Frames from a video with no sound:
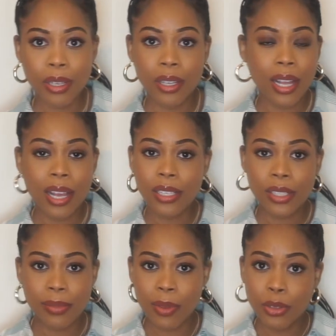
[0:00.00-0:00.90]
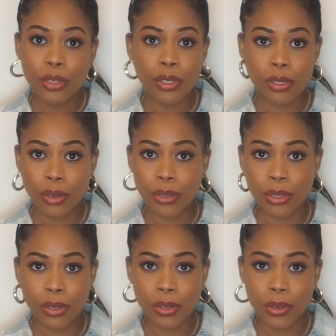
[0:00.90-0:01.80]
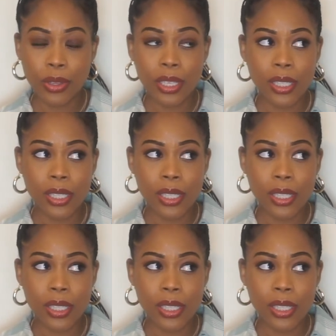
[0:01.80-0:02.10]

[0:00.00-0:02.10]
Guys, it smells so good.